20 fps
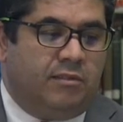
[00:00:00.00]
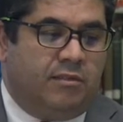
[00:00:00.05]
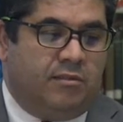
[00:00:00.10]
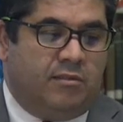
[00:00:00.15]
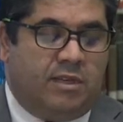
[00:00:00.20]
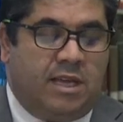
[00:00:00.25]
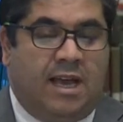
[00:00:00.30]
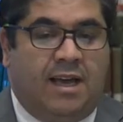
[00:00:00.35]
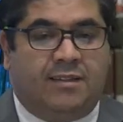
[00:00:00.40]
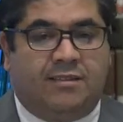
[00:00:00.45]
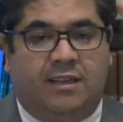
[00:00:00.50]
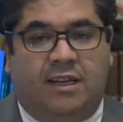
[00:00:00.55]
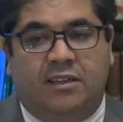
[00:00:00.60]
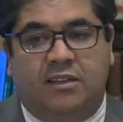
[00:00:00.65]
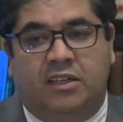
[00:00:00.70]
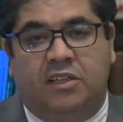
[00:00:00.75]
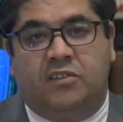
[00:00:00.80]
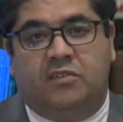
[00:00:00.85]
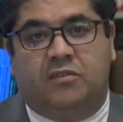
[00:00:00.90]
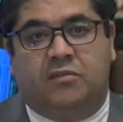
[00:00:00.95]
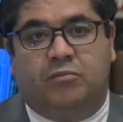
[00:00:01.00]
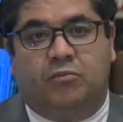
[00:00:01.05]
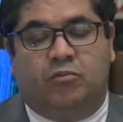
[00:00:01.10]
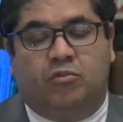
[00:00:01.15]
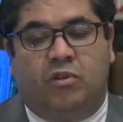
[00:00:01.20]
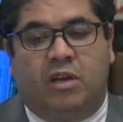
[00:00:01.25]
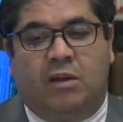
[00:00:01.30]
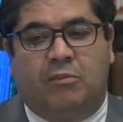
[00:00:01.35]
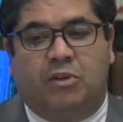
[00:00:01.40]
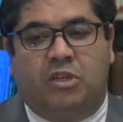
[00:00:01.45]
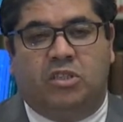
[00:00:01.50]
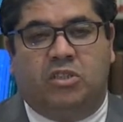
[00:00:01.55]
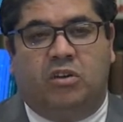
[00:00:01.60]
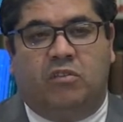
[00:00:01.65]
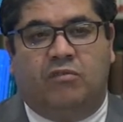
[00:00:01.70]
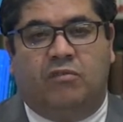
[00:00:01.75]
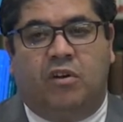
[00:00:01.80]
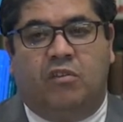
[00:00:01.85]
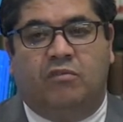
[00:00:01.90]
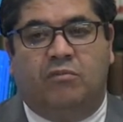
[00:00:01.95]
task and needs collaboration
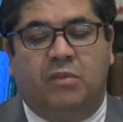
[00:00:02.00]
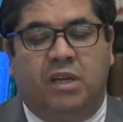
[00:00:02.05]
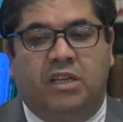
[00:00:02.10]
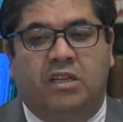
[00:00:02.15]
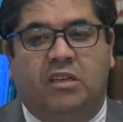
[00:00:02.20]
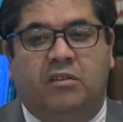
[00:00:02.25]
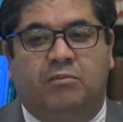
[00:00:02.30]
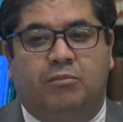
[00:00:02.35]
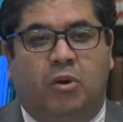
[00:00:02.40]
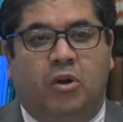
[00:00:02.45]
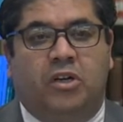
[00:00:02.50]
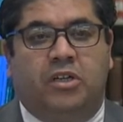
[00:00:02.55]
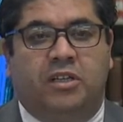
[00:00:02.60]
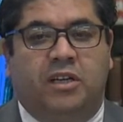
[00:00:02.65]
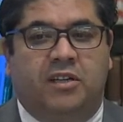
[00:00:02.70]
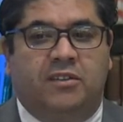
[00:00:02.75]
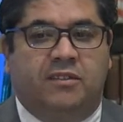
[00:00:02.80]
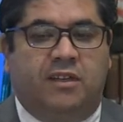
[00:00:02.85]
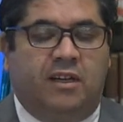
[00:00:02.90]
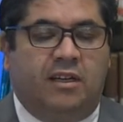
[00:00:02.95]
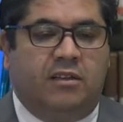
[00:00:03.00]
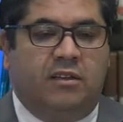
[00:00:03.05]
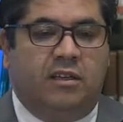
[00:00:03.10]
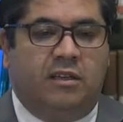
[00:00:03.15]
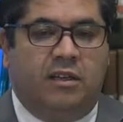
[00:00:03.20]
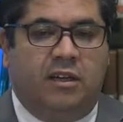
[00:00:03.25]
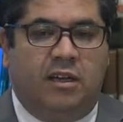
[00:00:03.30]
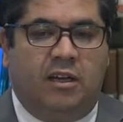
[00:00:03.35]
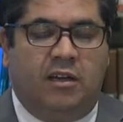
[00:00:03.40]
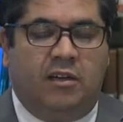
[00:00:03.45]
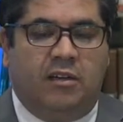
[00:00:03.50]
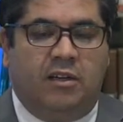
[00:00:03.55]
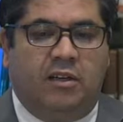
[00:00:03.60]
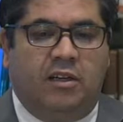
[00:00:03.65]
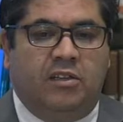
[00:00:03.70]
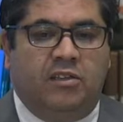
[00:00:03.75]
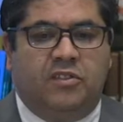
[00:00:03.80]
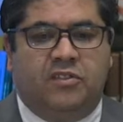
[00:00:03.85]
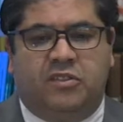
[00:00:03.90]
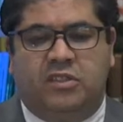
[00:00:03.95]
of many partners and
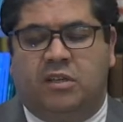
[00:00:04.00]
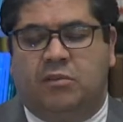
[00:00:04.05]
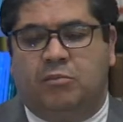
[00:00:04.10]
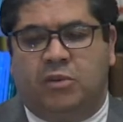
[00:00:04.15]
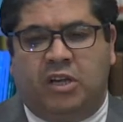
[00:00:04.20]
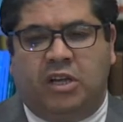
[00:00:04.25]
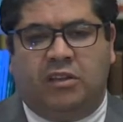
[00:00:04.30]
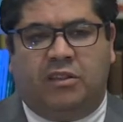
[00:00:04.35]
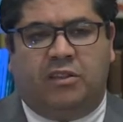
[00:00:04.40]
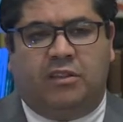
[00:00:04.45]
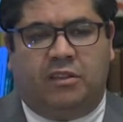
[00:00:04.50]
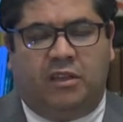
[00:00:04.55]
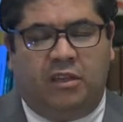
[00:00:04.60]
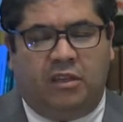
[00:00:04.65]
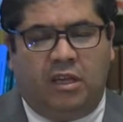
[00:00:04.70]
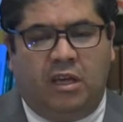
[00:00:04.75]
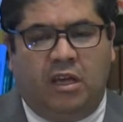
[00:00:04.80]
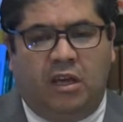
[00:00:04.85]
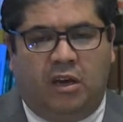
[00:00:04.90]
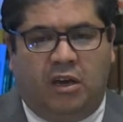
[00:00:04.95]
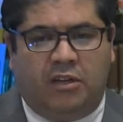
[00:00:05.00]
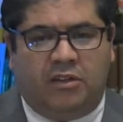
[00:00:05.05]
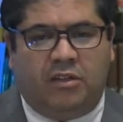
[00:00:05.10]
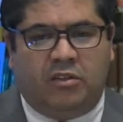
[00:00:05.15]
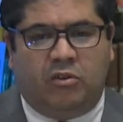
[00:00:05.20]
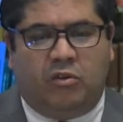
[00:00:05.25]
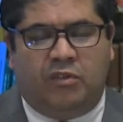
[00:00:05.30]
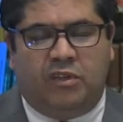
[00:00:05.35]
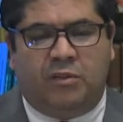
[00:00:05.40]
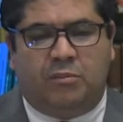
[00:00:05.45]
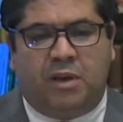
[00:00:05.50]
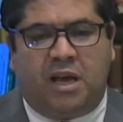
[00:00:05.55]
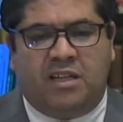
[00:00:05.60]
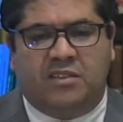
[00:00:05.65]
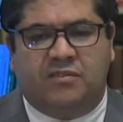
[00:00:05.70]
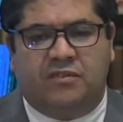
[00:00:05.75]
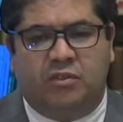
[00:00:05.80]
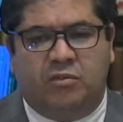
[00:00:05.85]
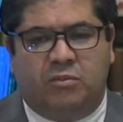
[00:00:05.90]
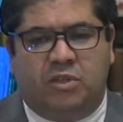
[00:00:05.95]
industry. But I think over the
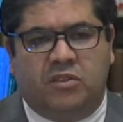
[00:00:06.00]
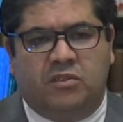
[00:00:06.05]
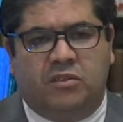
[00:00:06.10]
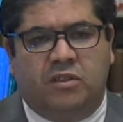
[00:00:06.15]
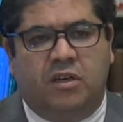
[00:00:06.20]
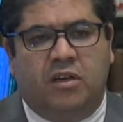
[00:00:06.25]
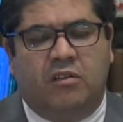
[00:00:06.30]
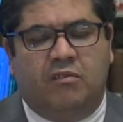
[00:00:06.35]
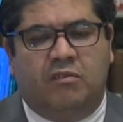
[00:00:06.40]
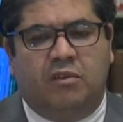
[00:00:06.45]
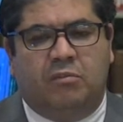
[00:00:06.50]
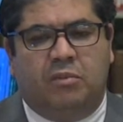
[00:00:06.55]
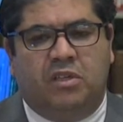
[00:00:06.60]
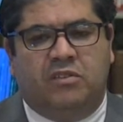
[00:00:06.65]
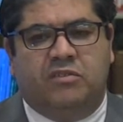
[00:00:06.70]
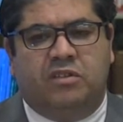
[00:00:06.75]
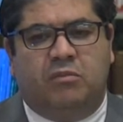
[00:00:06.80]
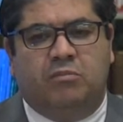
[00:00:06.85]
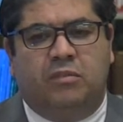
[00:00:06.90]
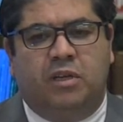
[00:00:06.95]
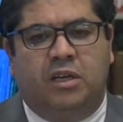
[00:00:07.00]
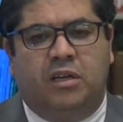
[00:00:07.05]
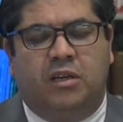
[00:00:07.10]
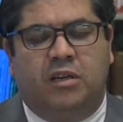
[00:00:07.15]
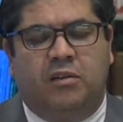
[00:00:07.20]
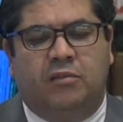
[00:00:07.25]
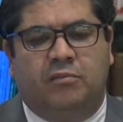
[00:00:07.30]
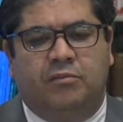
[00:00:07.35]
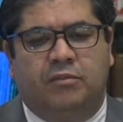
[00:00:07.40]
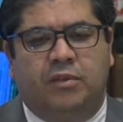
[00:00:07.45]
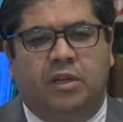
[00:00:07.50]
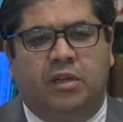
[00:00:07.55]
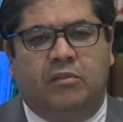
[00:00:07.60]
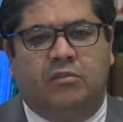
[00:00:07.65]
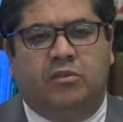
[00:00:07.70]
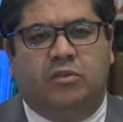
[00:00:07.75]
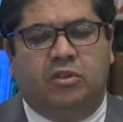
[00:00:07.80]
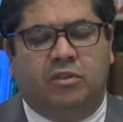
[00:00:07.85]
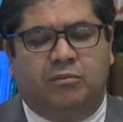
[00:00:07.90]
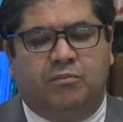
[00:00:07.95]
past few months we built some
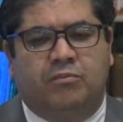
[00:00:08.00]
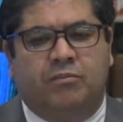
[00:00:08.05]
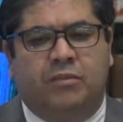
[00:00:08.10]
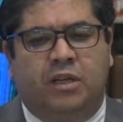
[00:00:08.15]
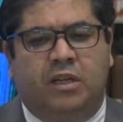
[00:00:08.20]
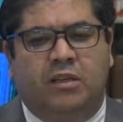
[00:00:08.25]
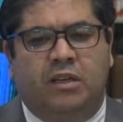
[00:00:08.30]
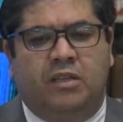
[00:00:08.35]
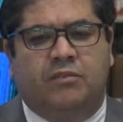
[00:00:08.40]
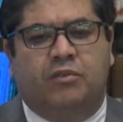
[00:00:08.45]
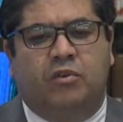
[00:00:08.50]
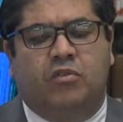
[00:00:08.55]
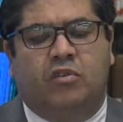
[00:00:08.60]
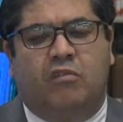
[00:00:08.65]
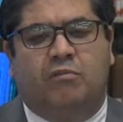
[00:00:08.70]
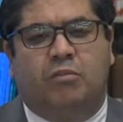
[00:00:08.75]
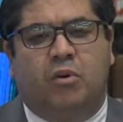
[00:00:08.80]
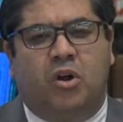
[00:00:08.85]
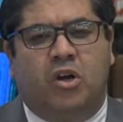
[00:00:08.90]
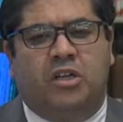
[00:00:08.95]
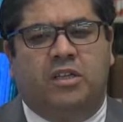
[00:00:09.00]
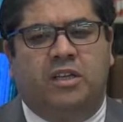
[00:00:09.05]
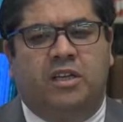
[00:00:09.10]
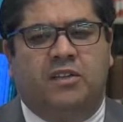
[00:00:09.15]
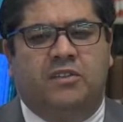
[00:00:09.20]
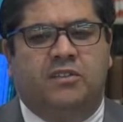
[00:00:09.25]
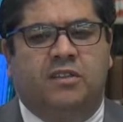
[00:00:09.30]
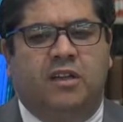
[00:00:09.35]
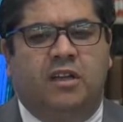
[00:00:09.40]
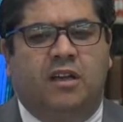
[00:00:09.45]
good network of partners,